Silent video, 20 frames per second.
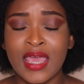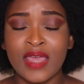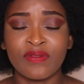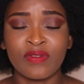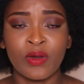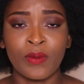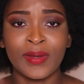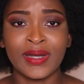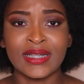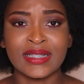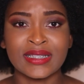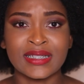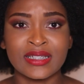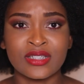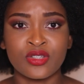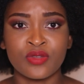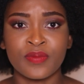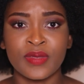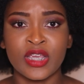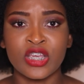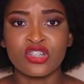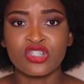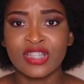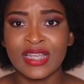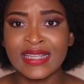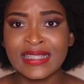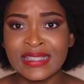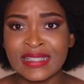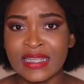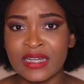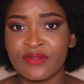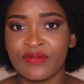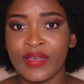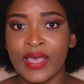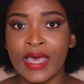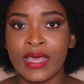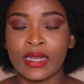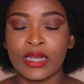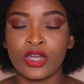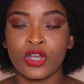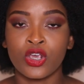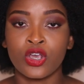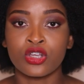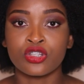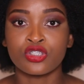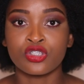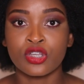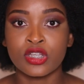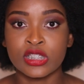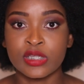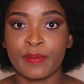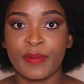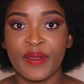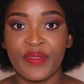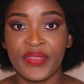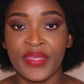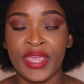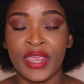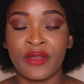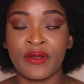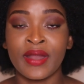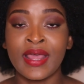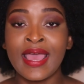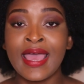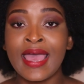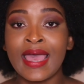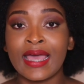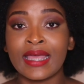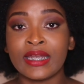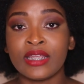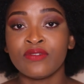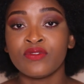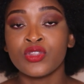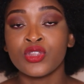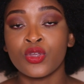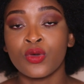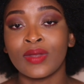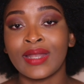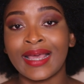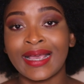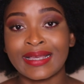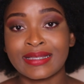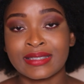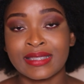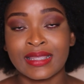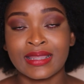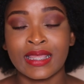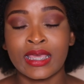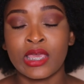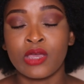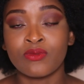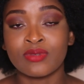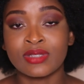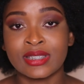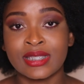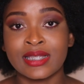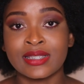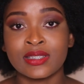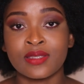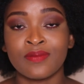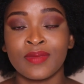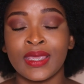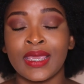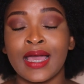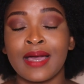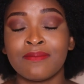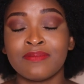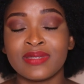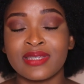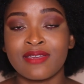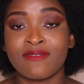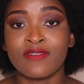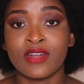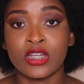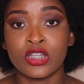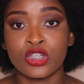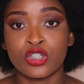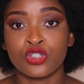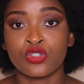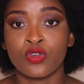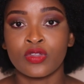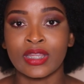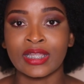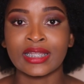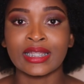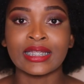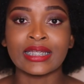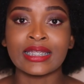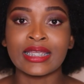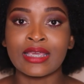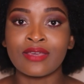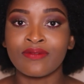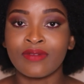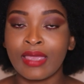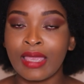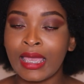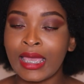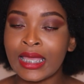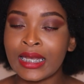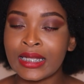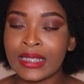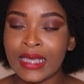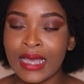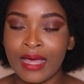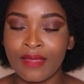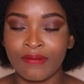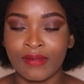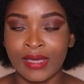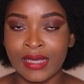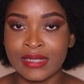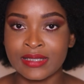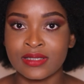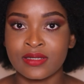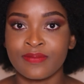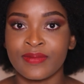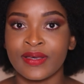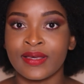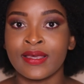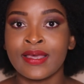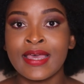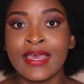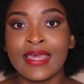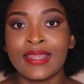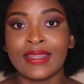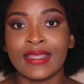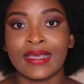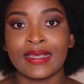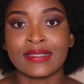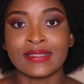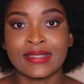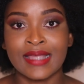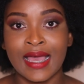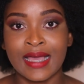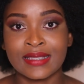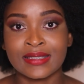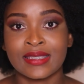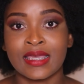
if I wanted it to be adjusted, if I had any concerns about the hair. And even though, like I said, the hair was sent to me, I'm definitely sure that they'd give any other customer the exact